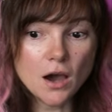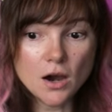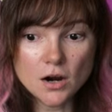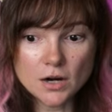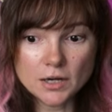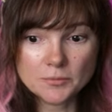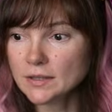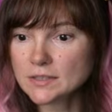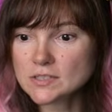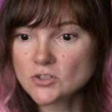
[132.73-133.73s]
R.
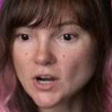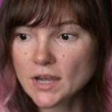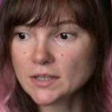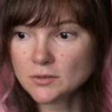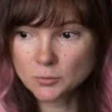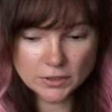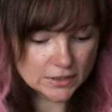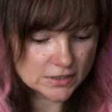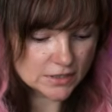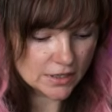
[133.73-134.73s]
Let's try it. We
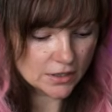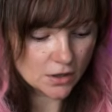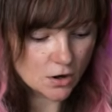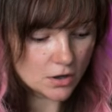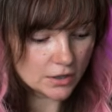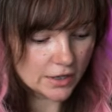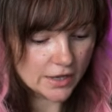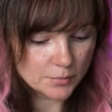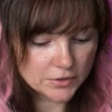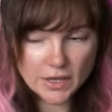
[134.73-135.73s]
can say
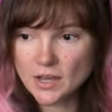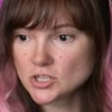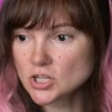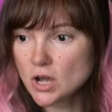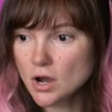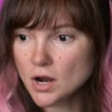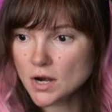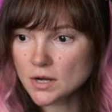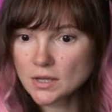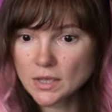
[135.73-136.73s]

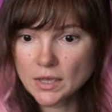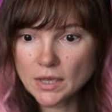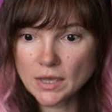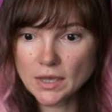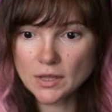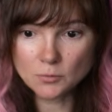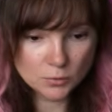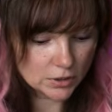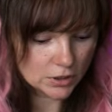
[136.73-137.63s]
rm-r and we